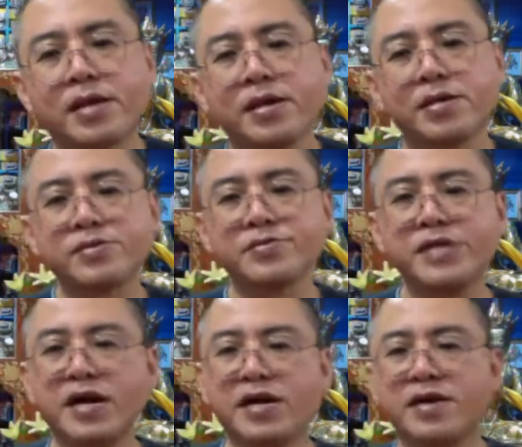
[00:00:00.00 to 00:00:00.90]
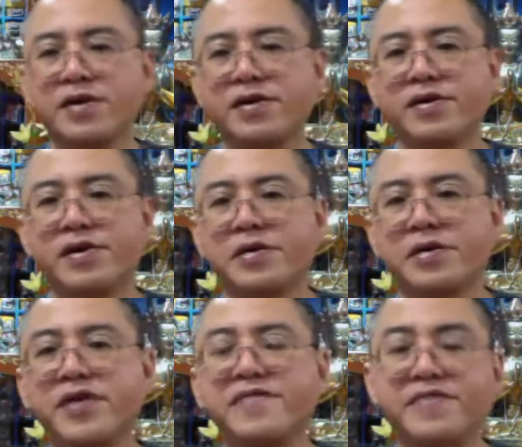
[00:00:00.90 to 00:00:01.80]
So there are a
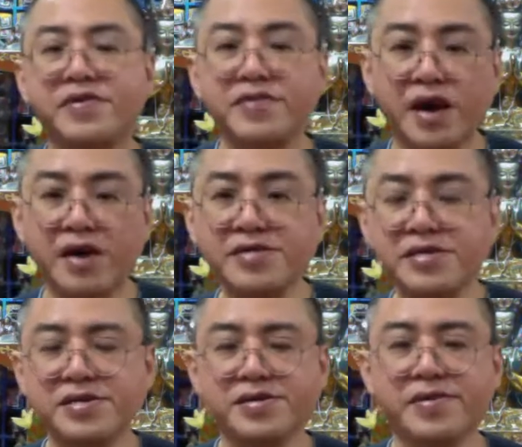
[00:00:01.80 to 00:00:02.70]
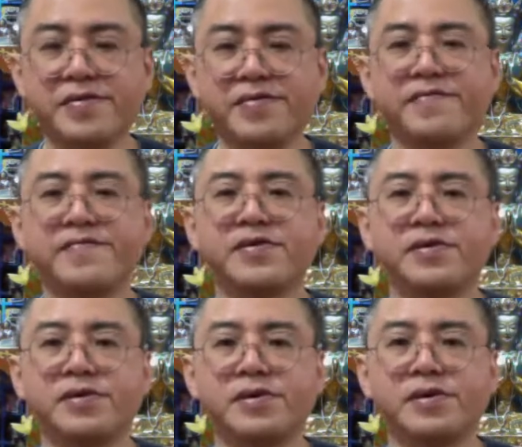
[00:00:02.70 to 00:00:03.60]
great variety of
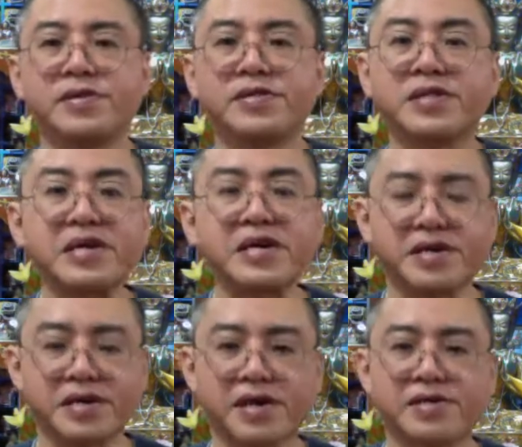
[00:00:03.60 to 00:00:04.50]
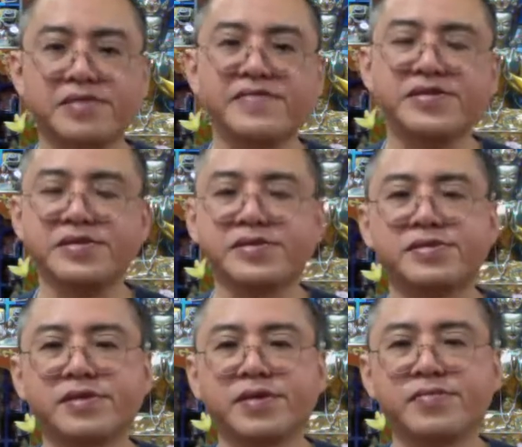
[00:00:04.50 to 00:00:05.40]
thinking
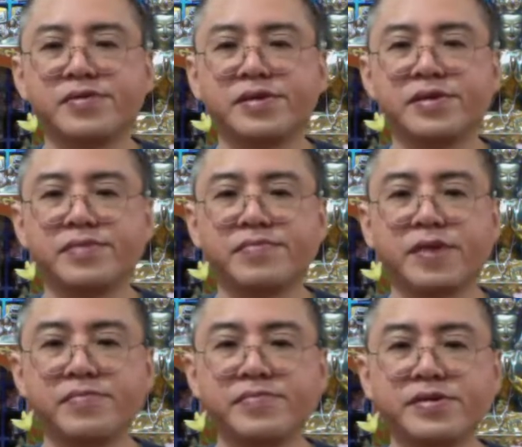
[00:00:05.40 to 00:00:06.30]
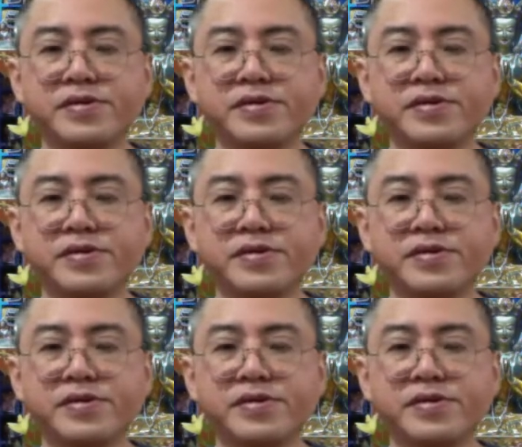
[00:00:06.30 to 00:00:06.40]
activities that we might be